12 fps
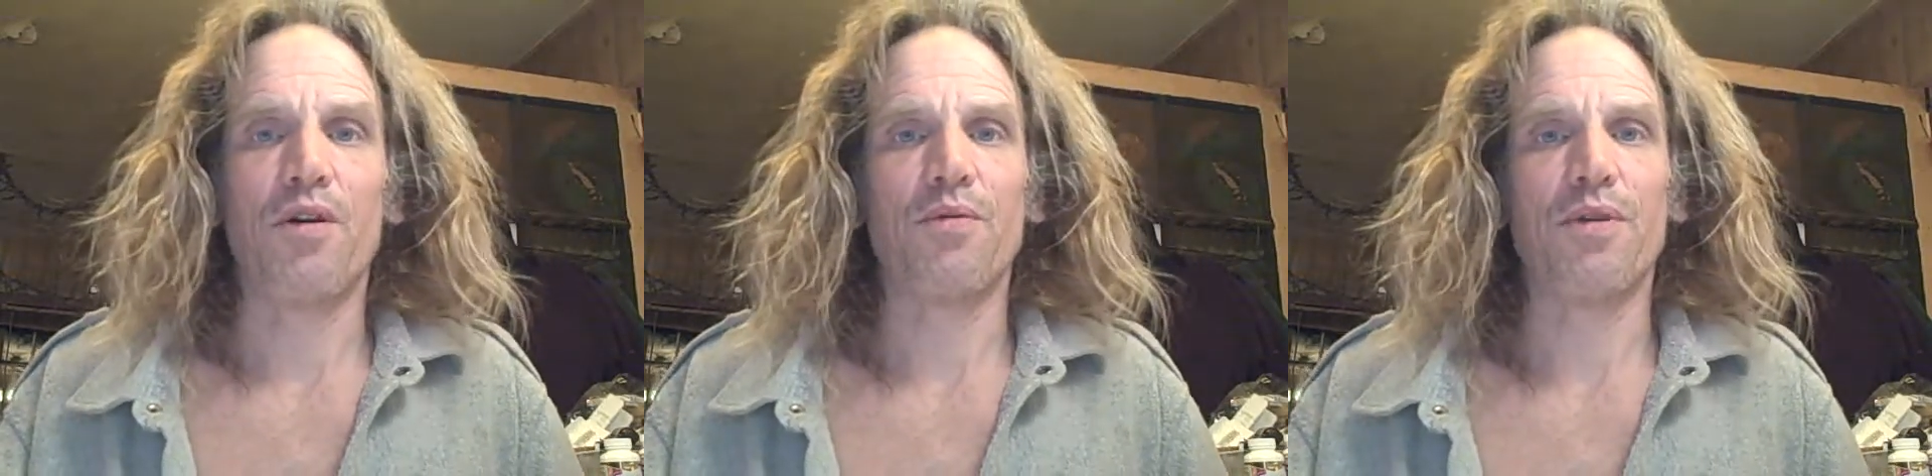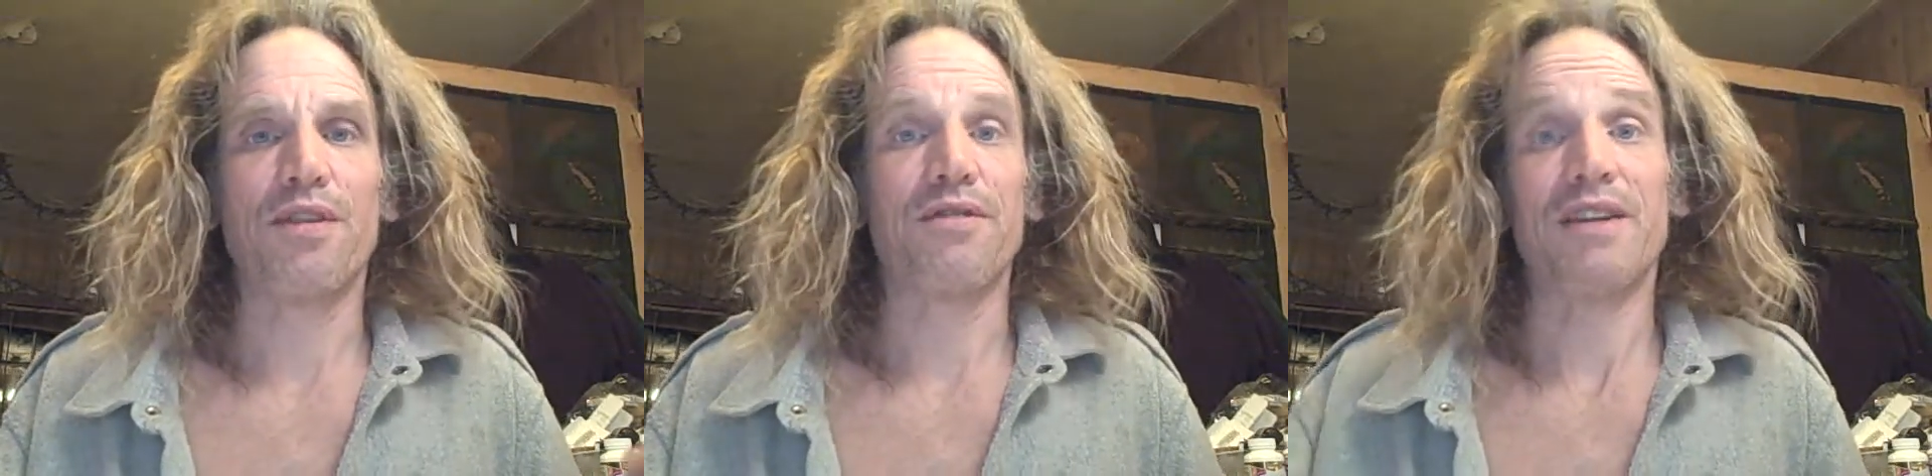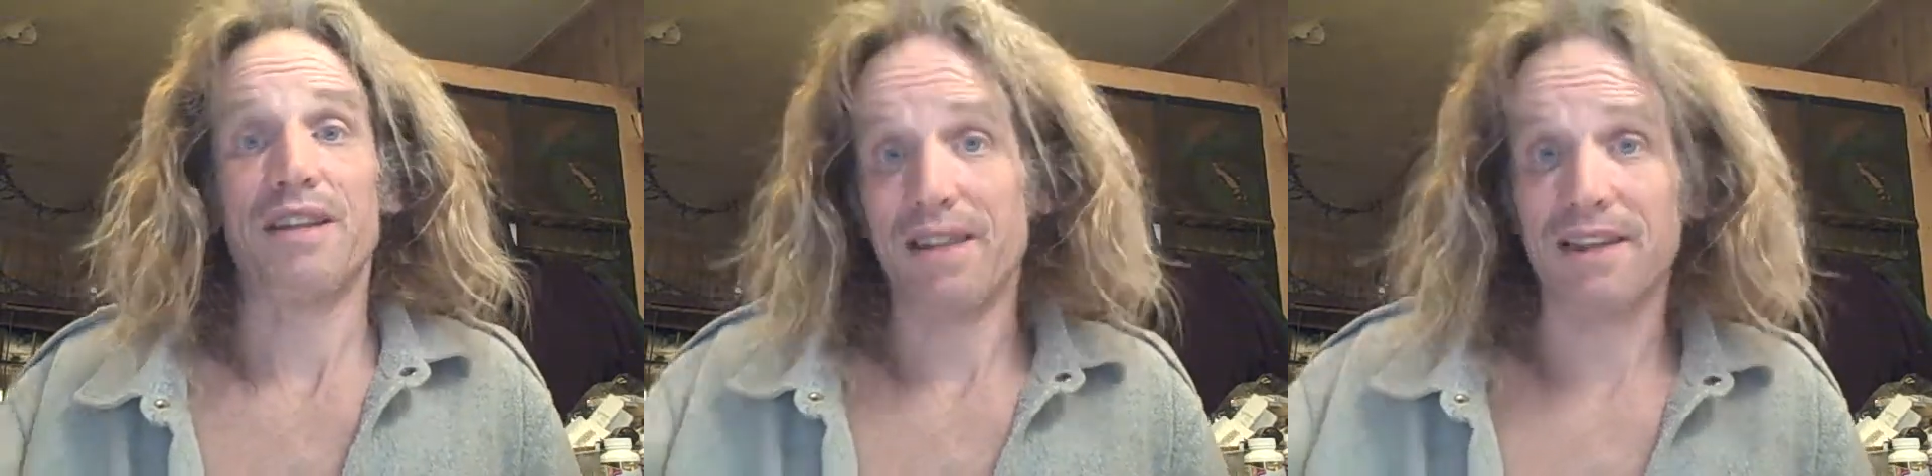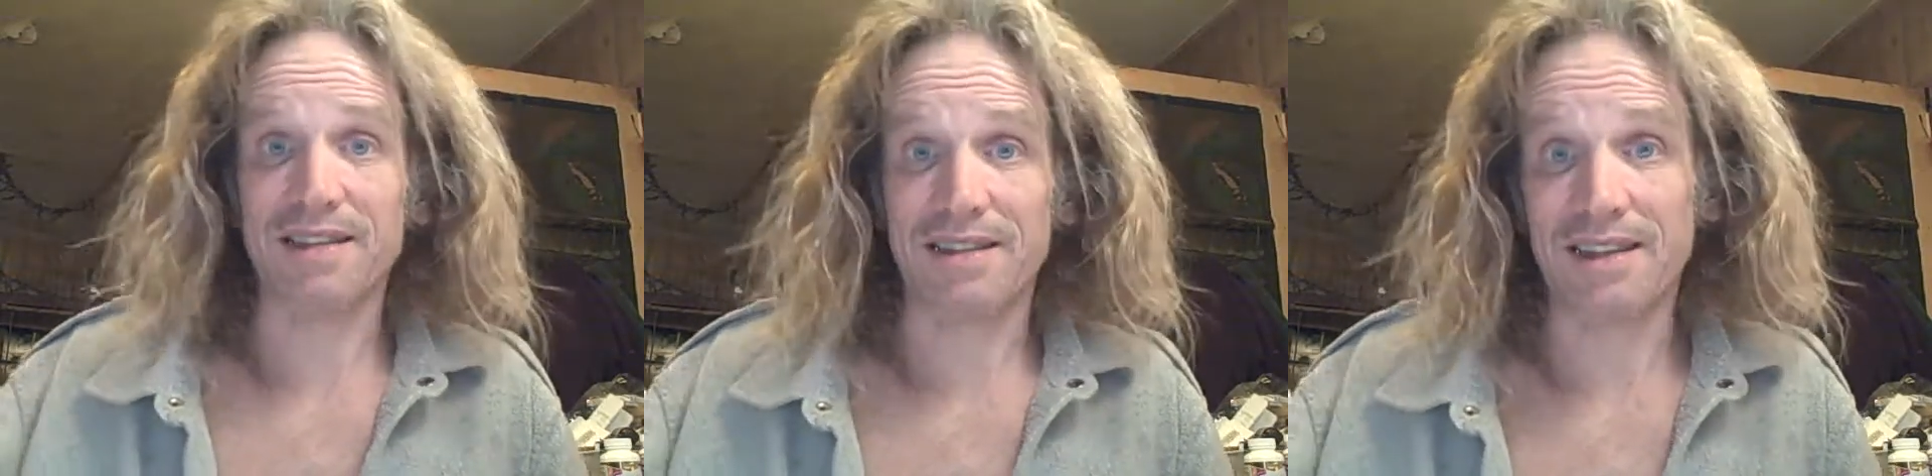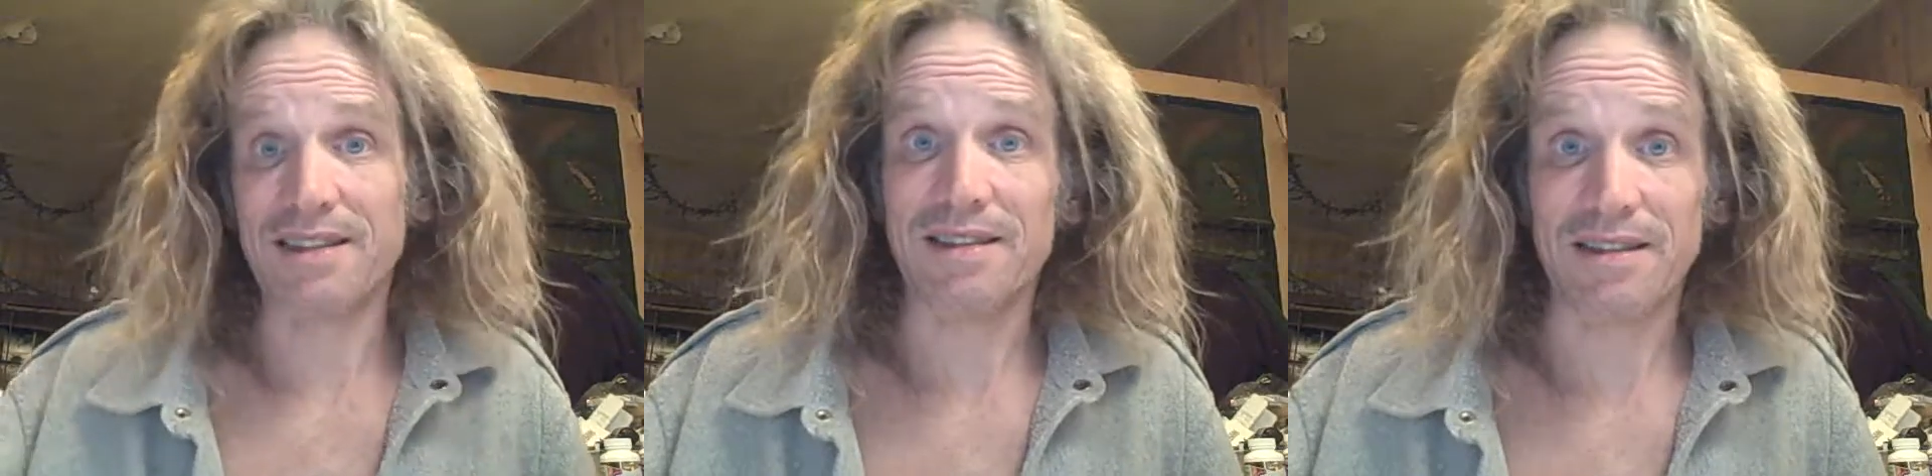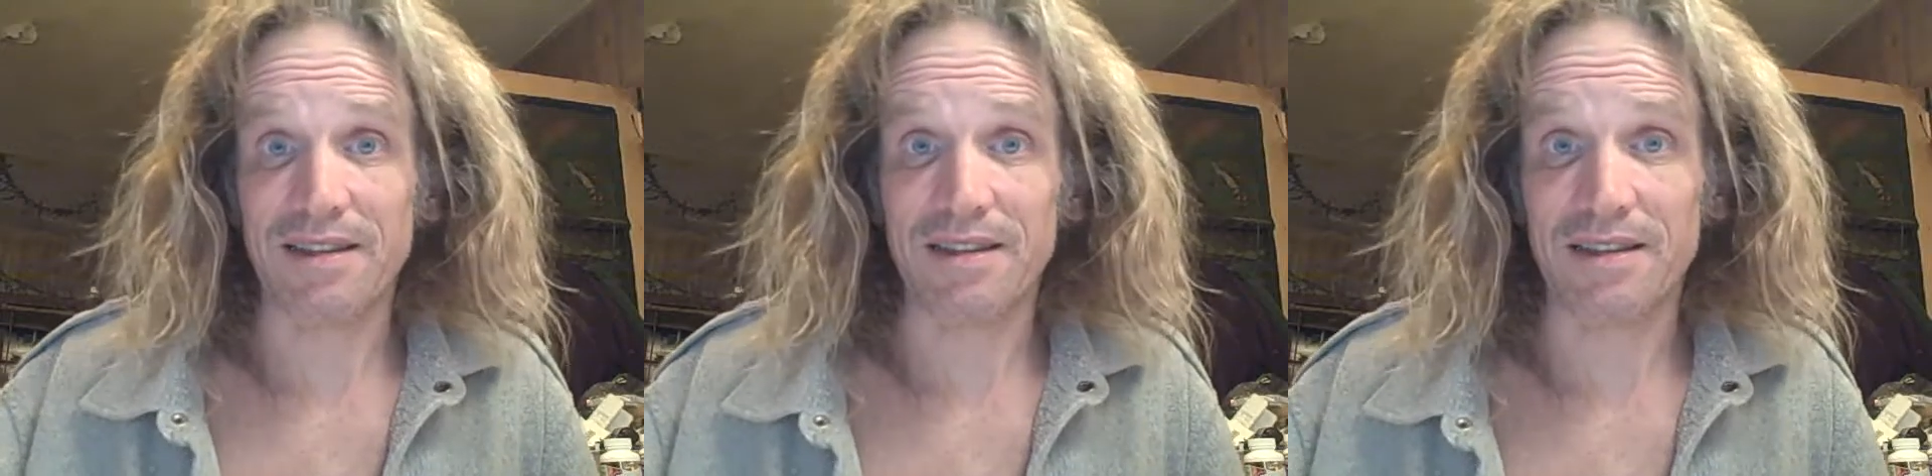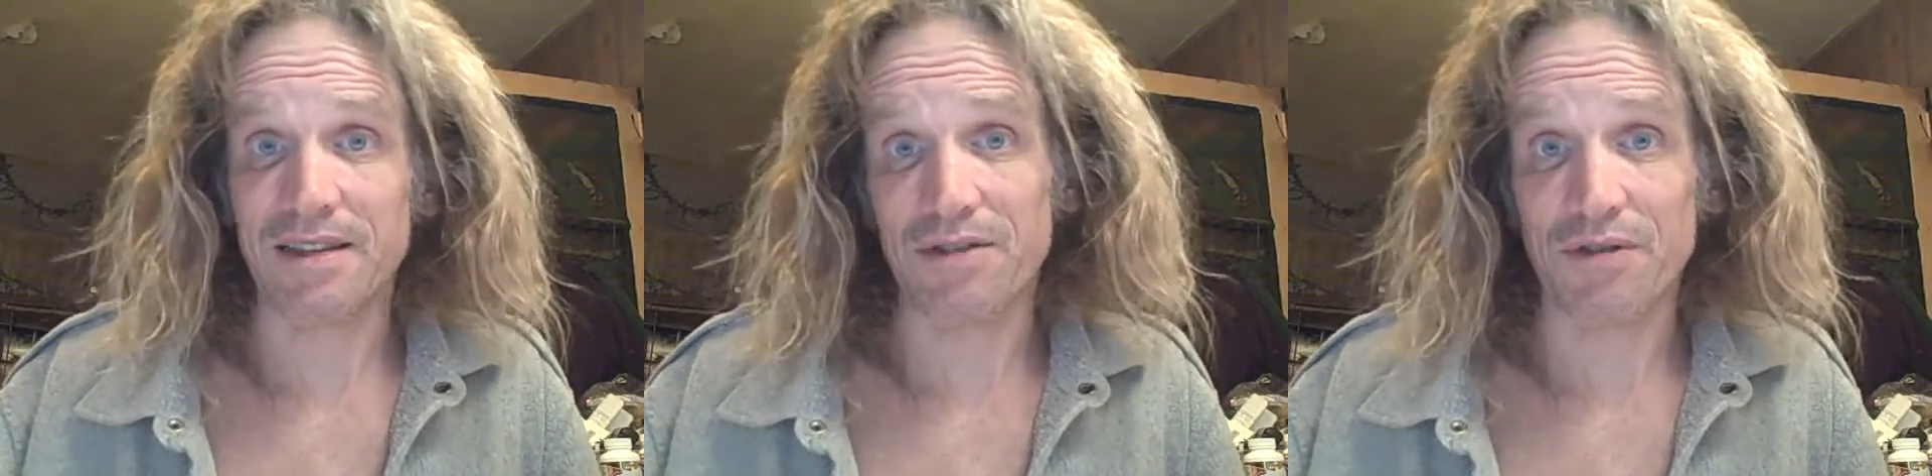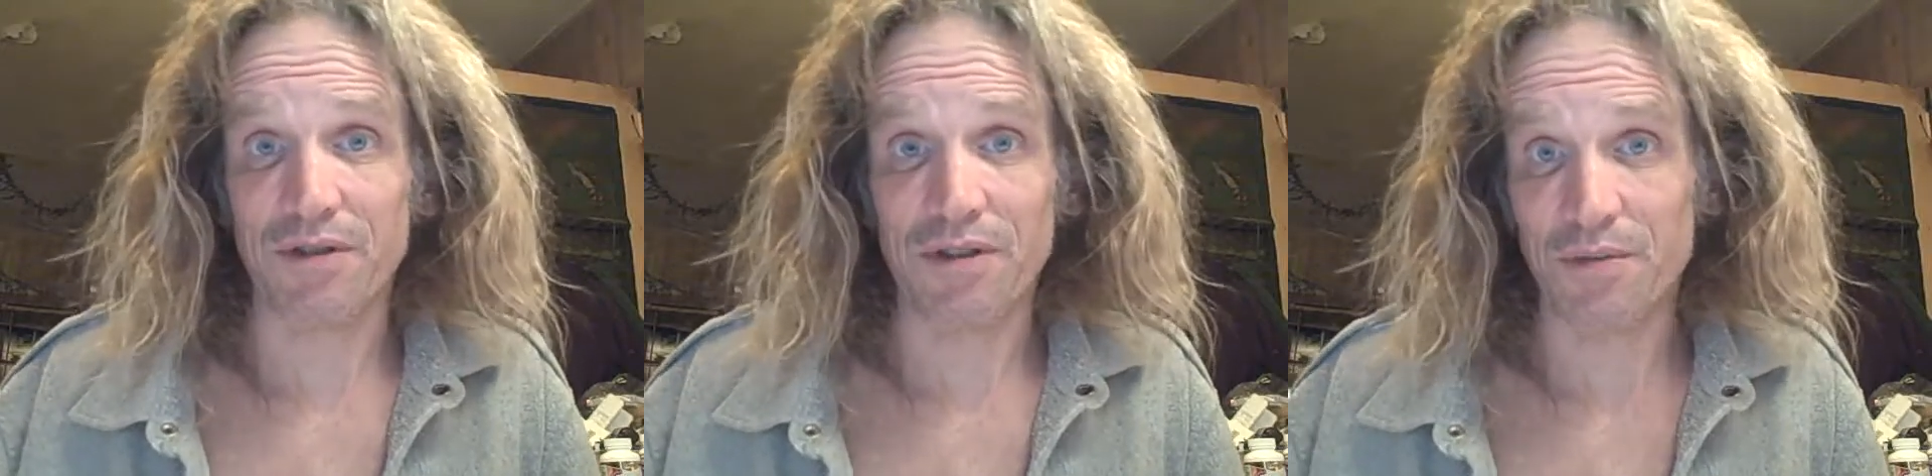whether in this instant
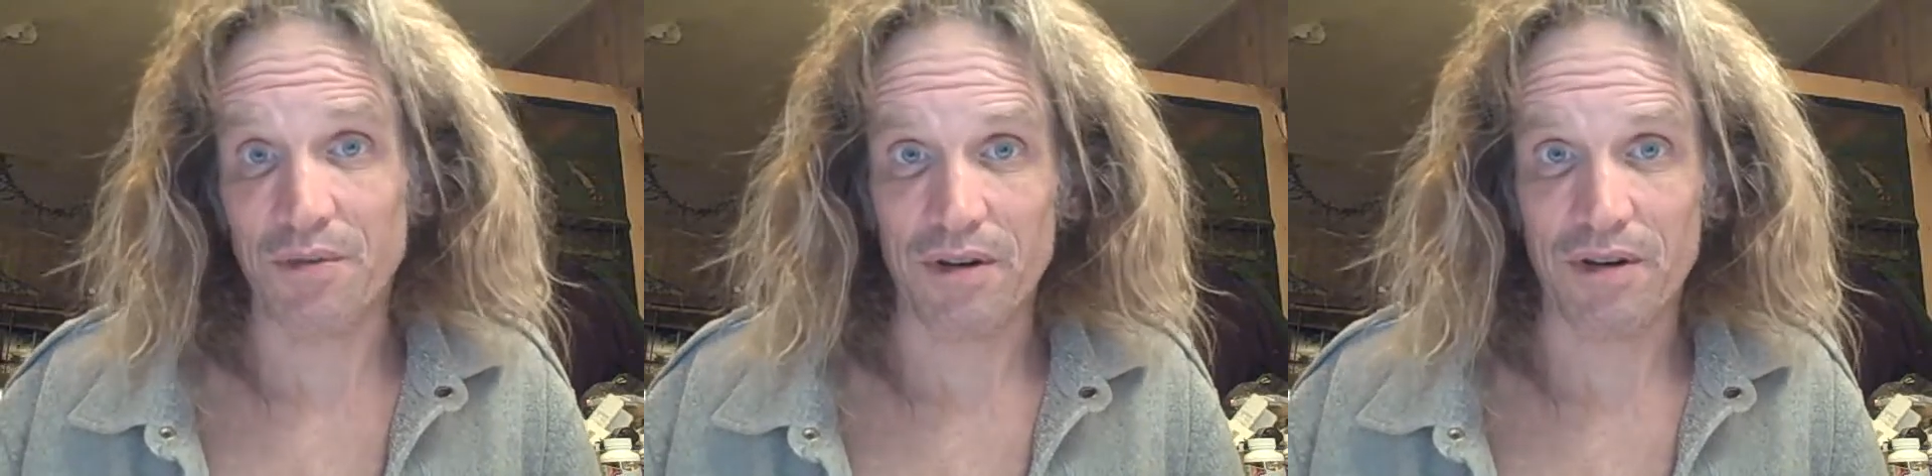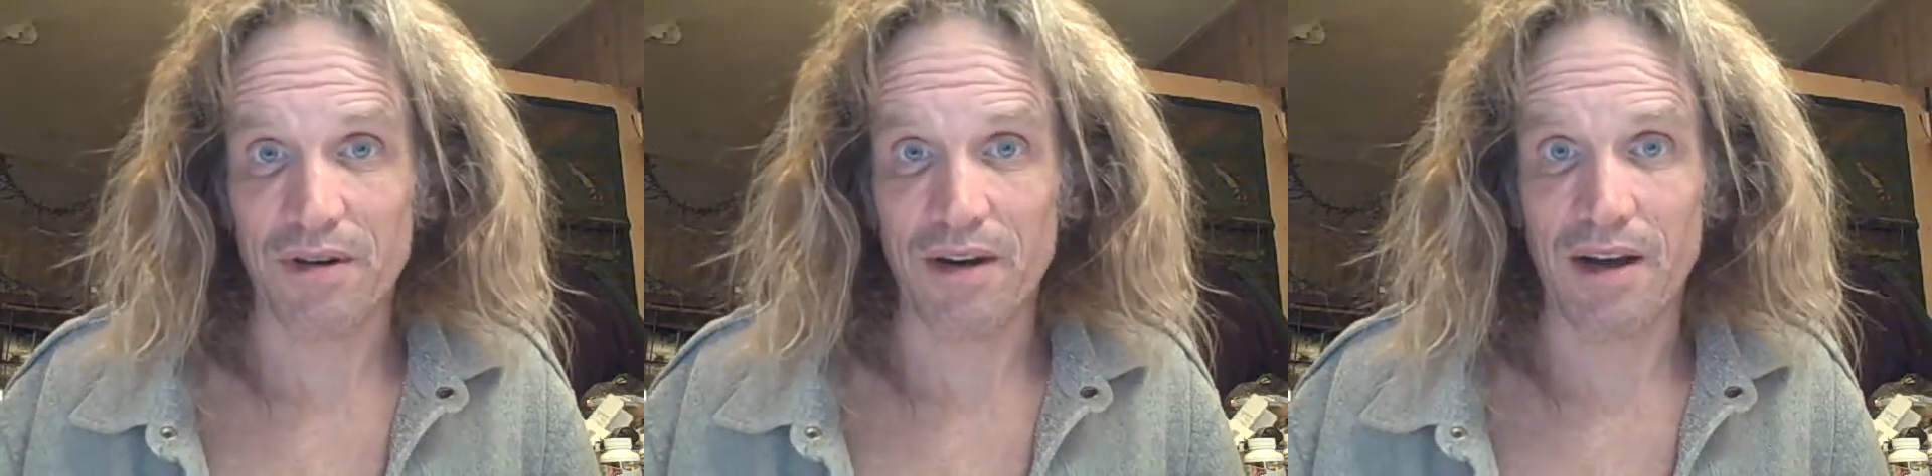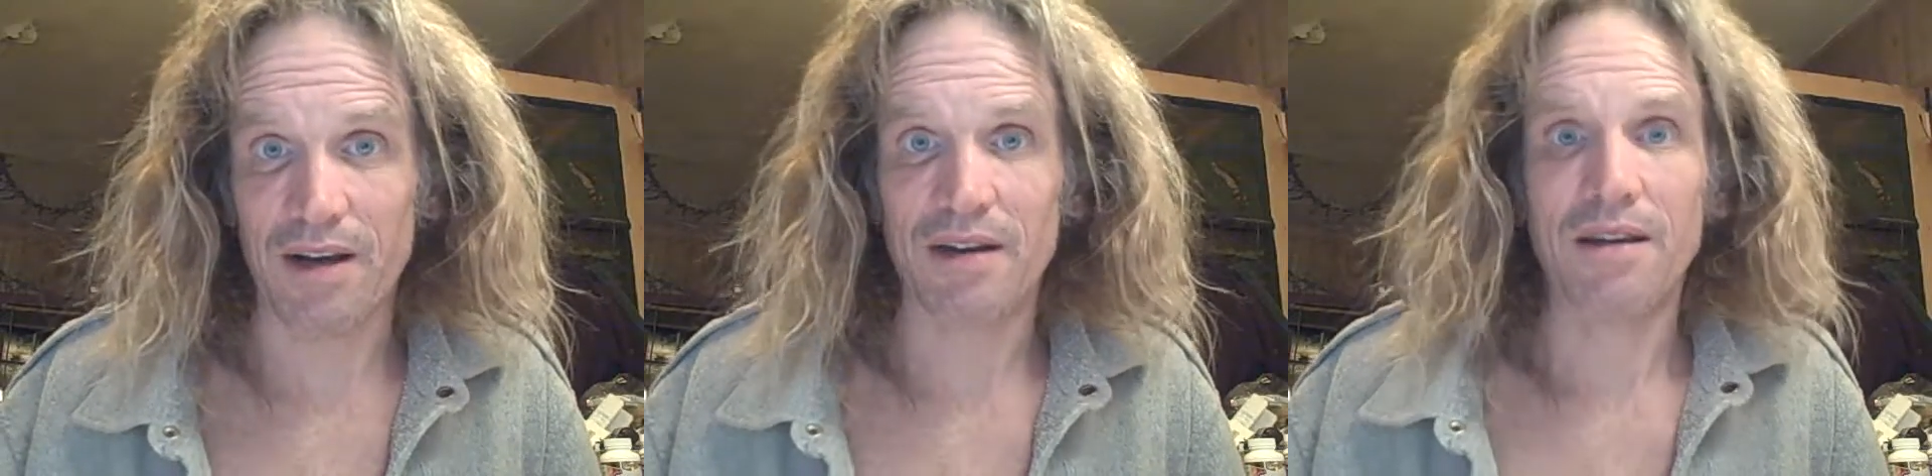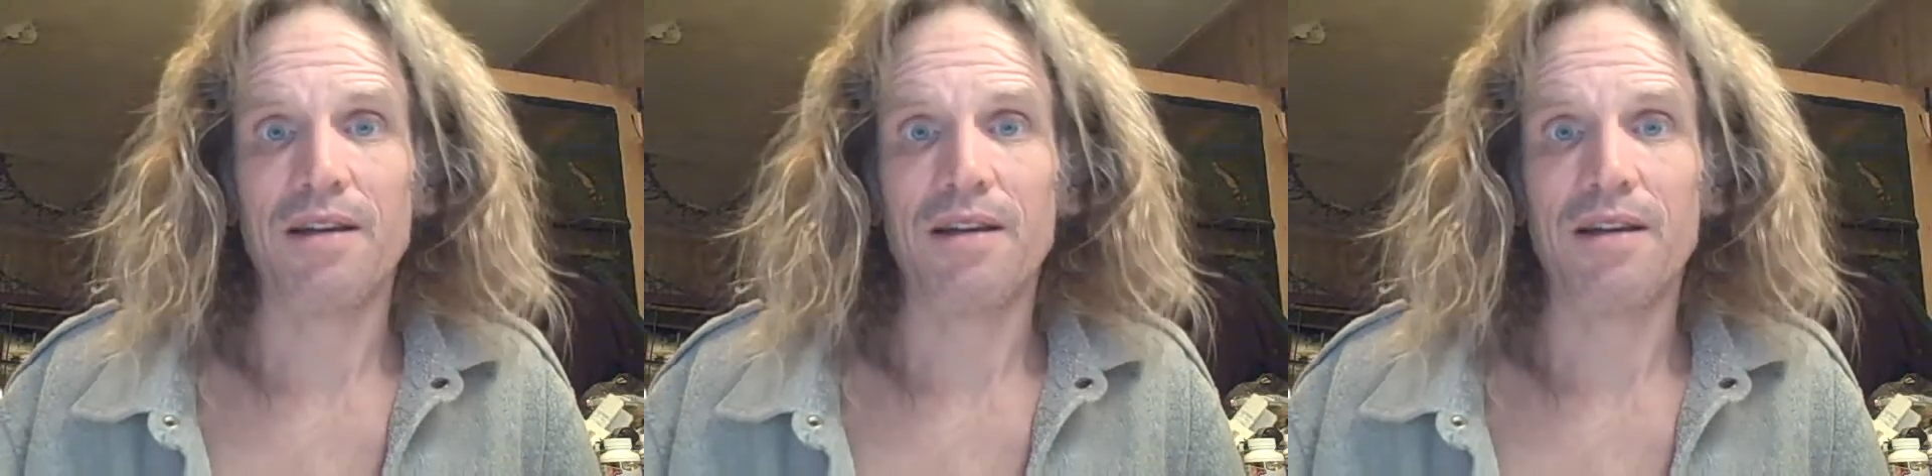it's going to work or not,